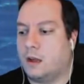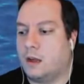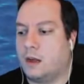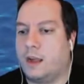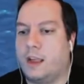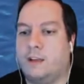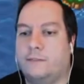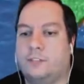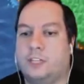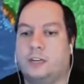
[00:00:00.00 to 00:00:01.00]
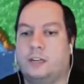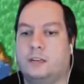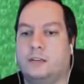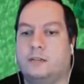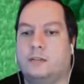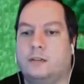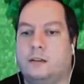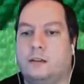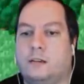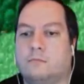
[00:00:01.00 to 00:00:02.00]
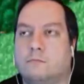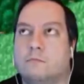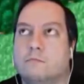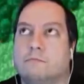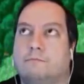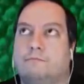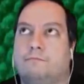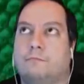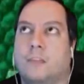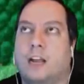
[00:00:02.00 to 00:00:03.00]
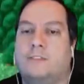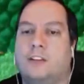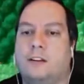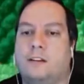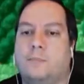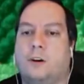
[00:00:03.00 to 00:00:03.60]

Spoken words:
I've done a